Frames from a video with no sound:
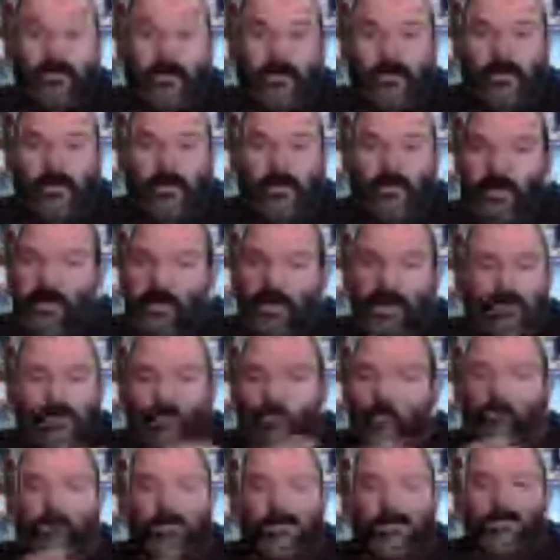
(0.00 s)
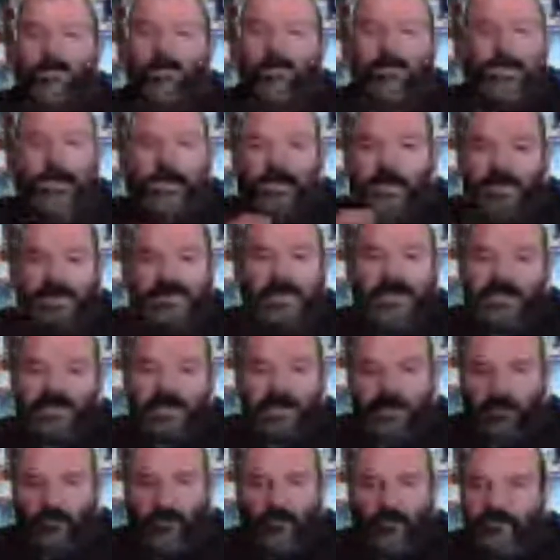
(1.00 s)
tastes like rosemary. It's not rosemary,
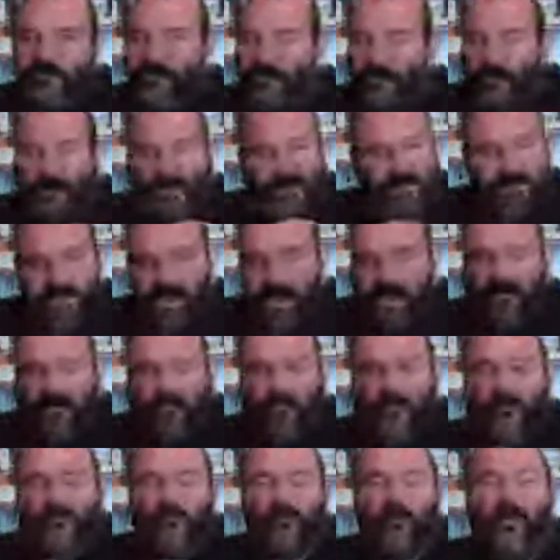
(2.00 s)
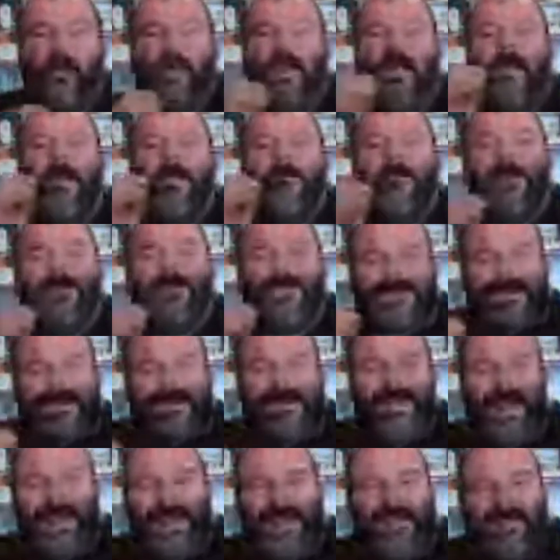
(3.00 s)
but it's like that. It's
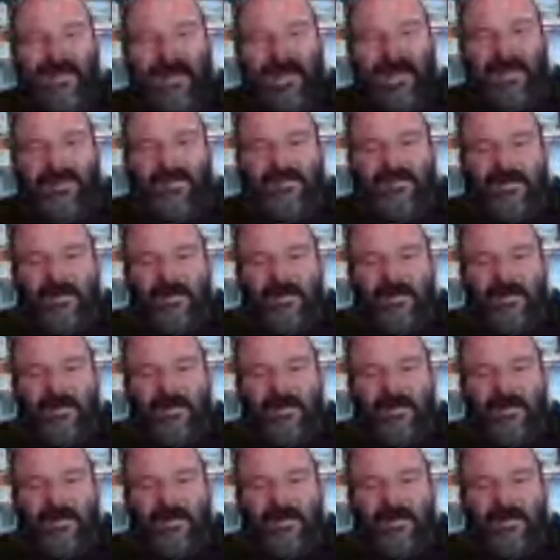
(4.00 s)
a herbal,